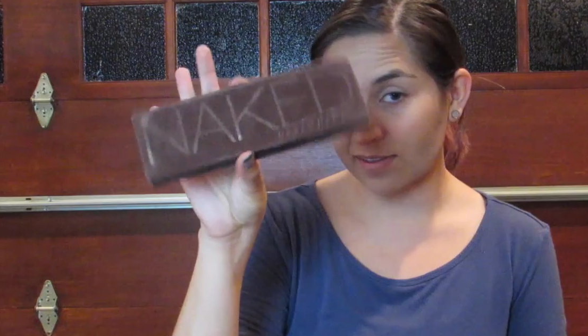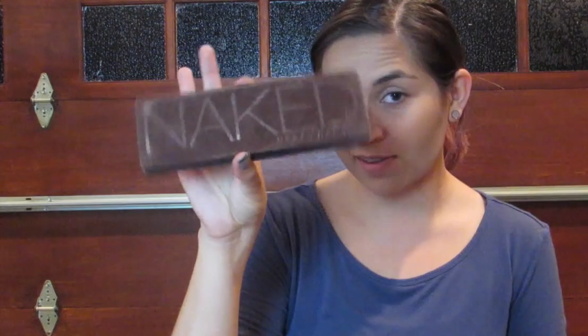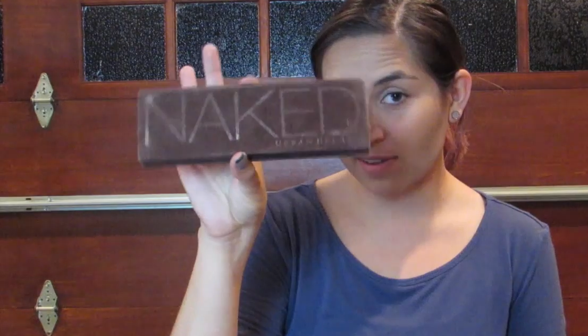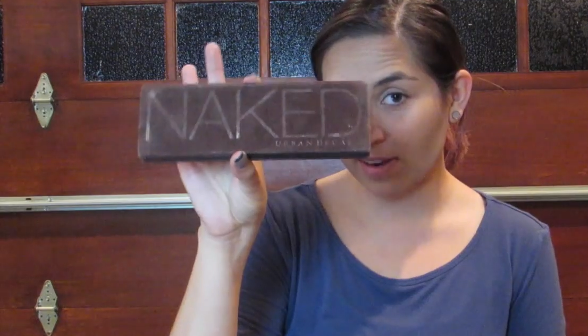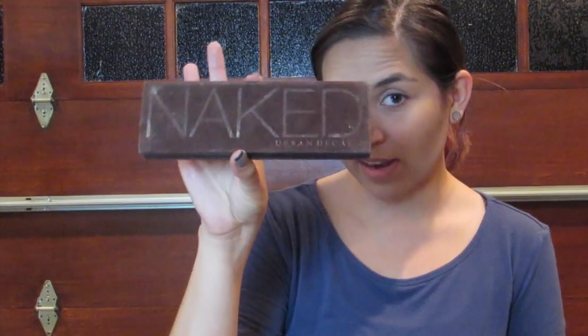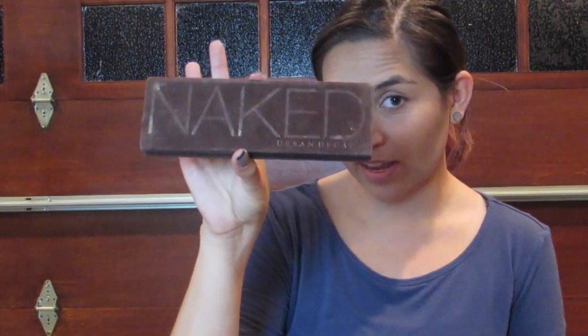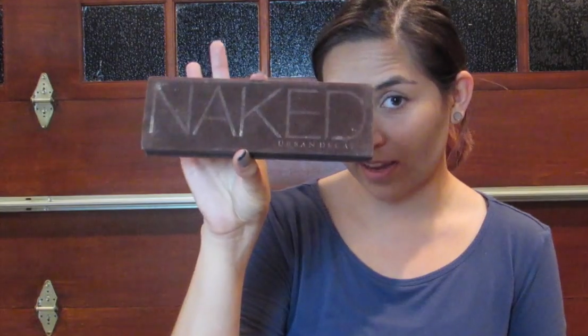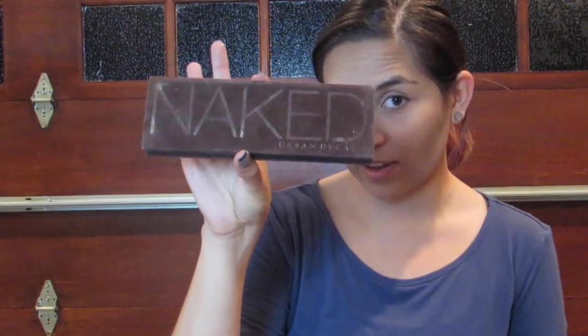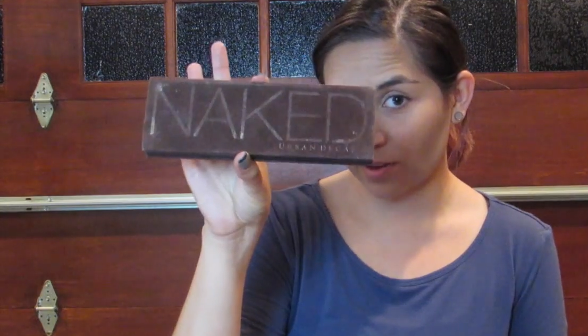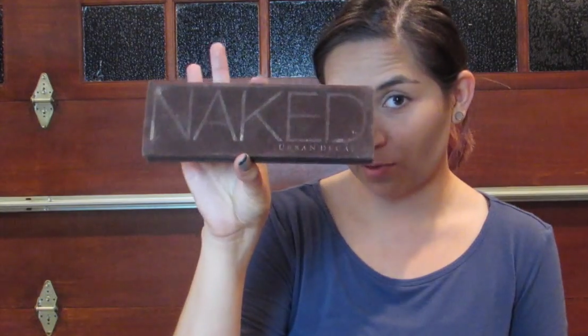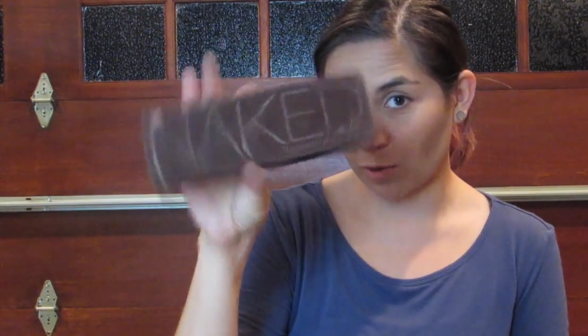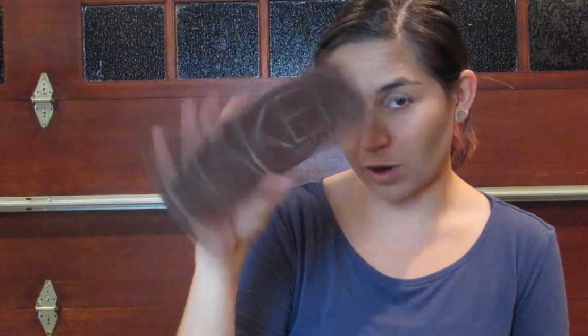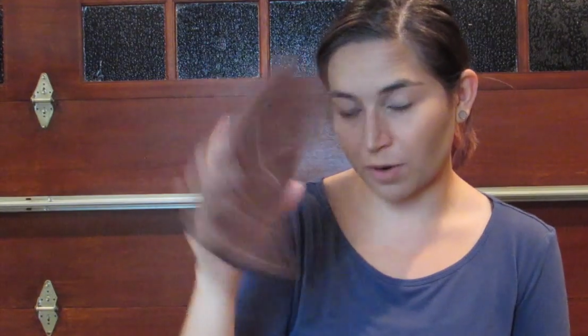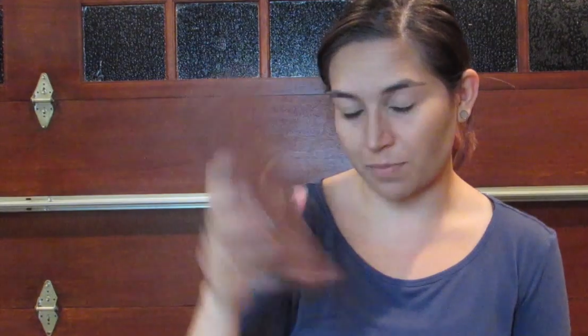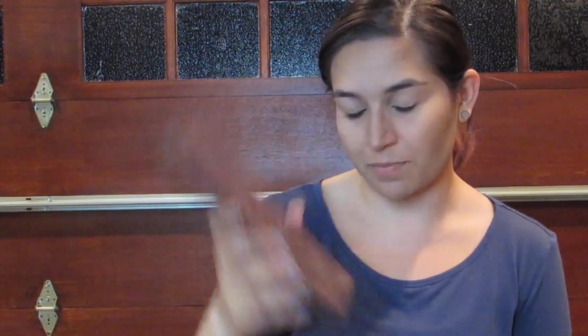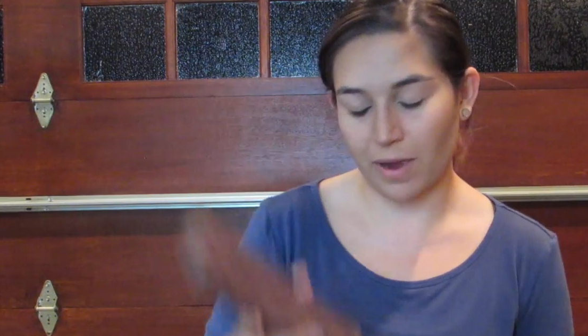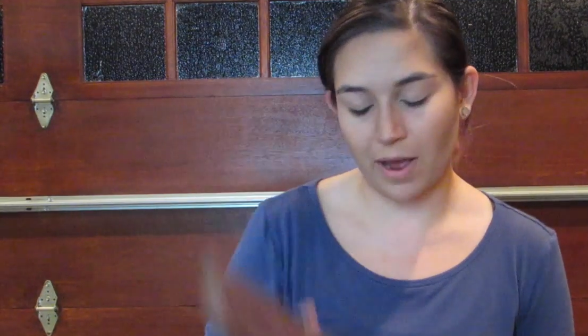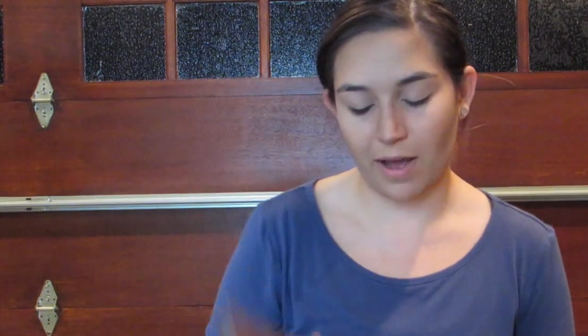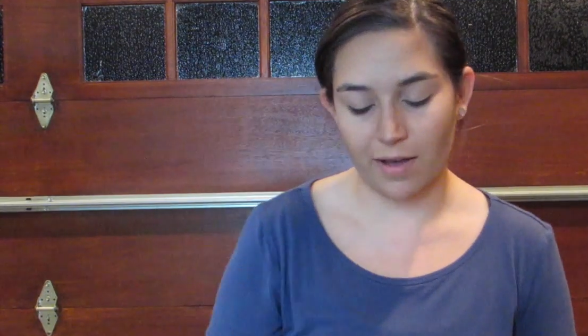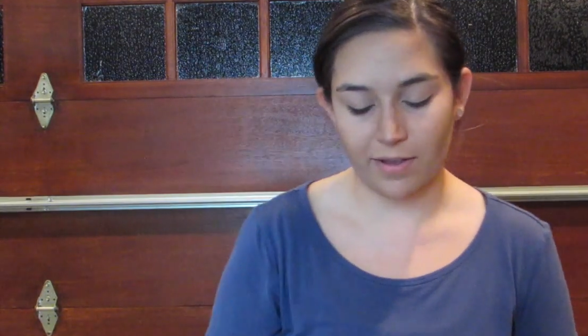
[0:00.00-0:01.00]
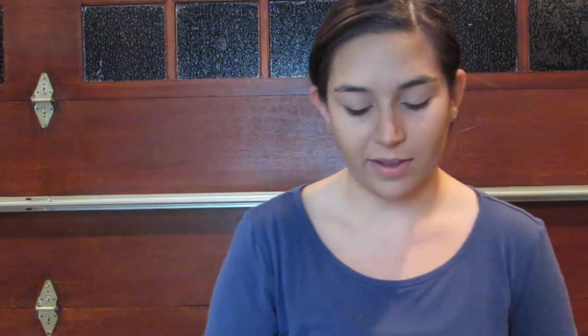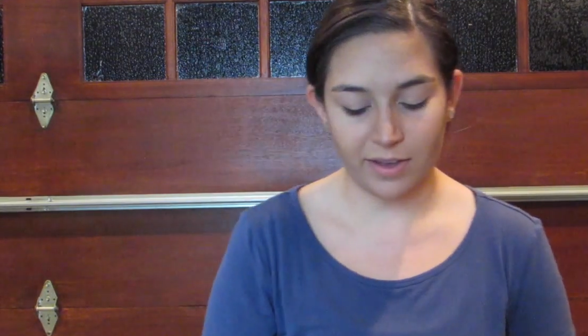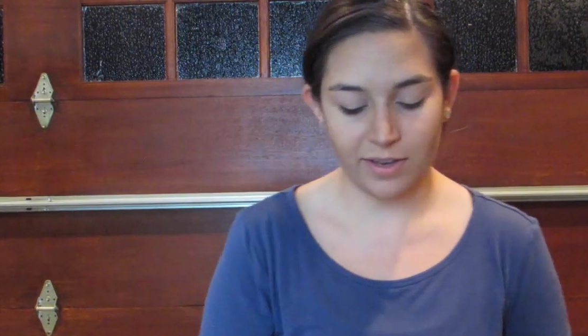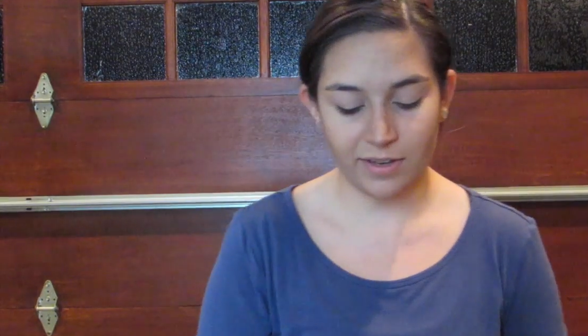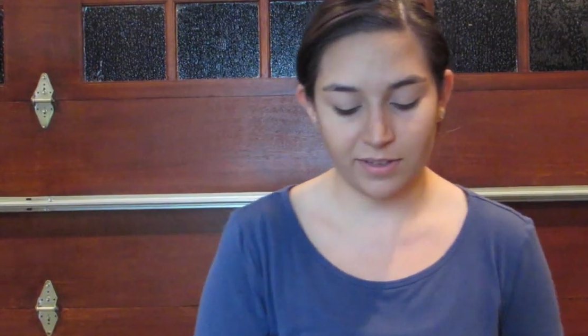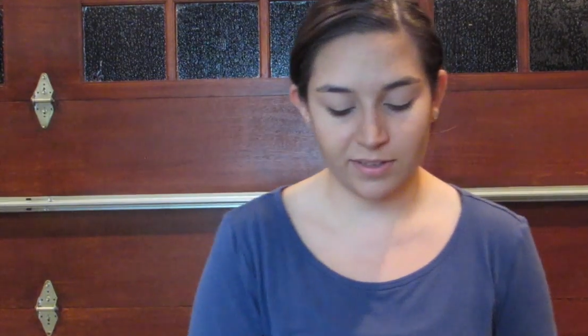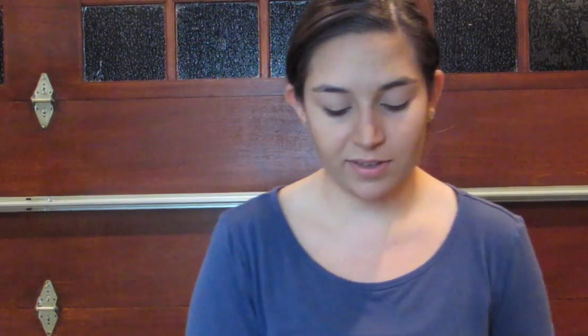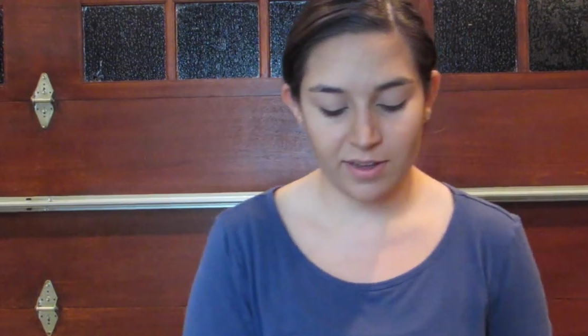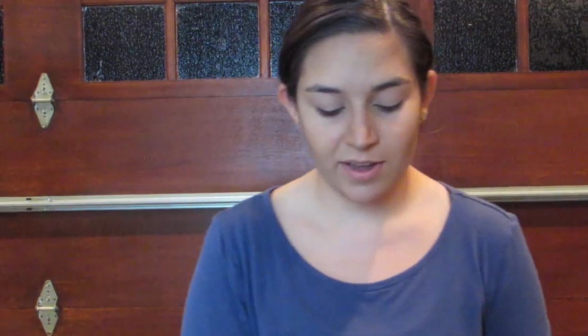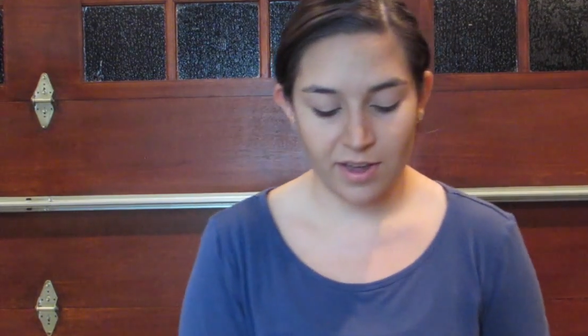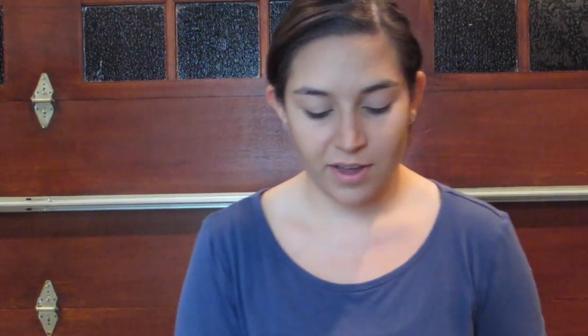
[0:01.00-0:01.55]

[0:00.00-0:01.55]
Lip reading: the Naked One palette,